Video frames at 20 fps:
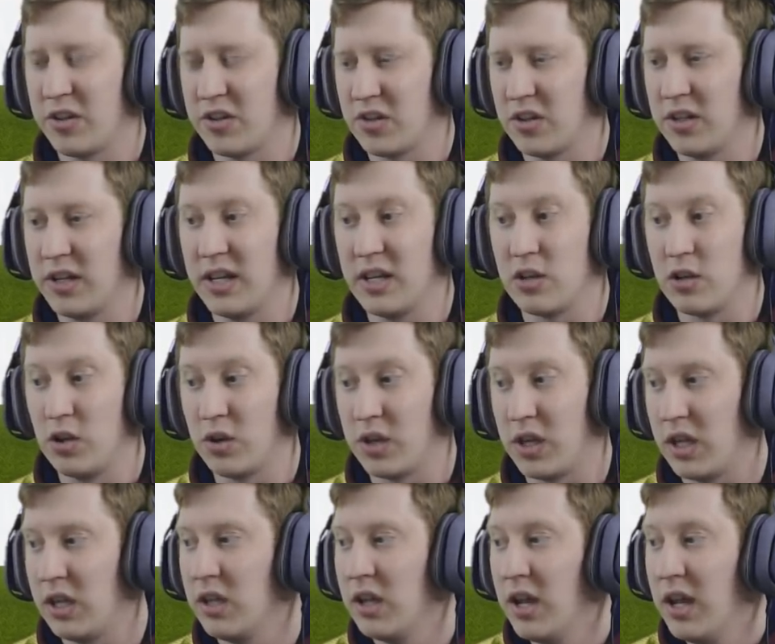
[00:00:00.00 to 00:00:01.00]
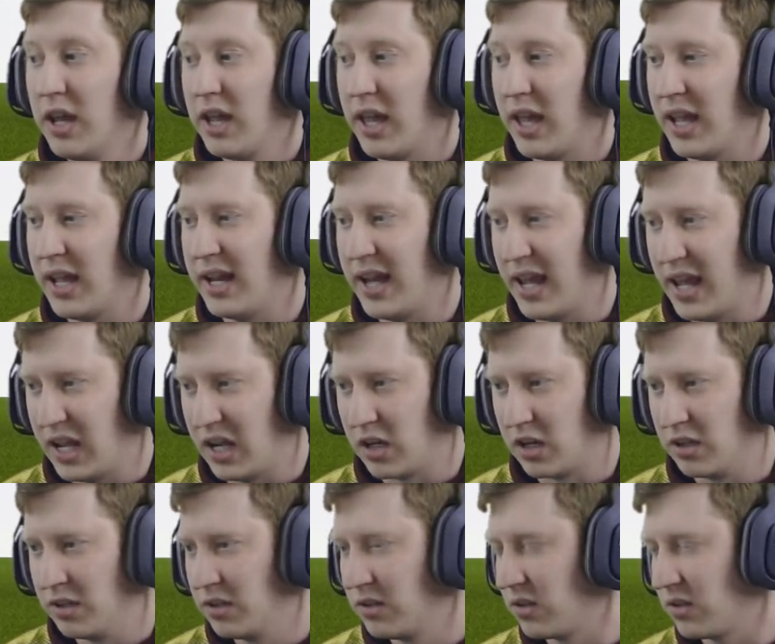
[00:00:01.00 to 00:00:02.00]
Eriksson is looking in
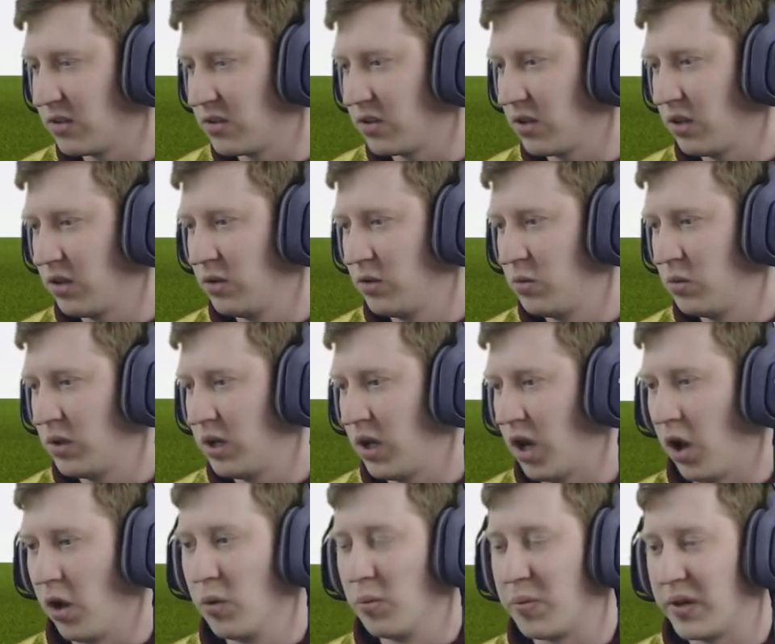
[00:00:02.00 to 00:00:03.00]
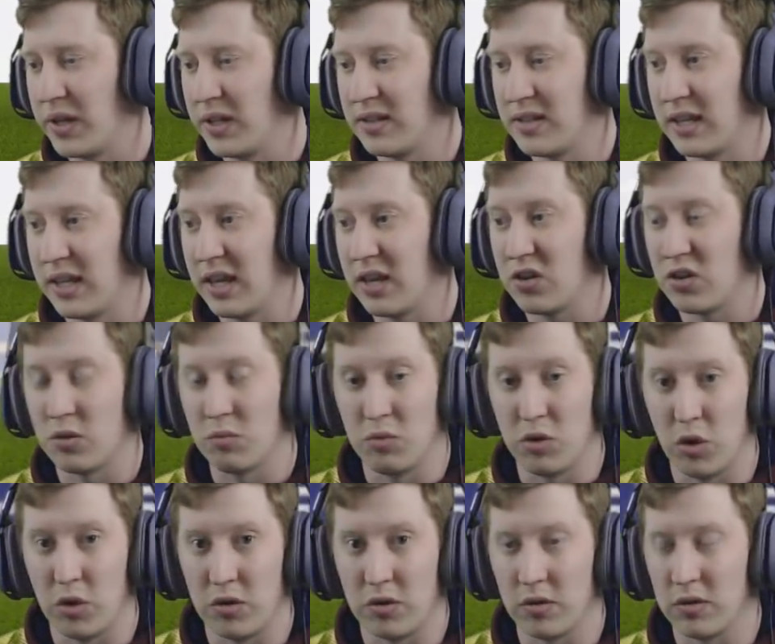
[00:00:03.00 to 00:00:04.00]
England. So uh, hoping to get some
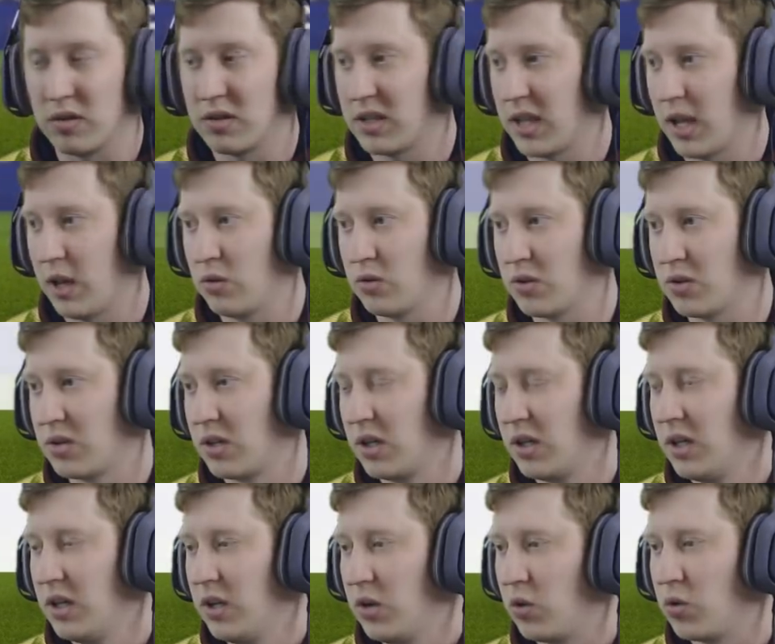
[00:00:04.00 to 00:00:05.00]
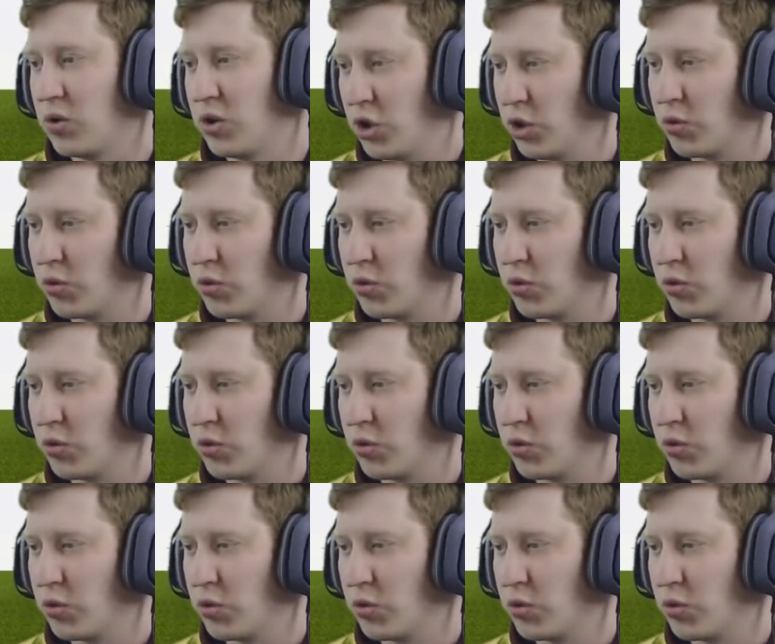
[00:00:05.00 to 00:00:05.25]
good scouts or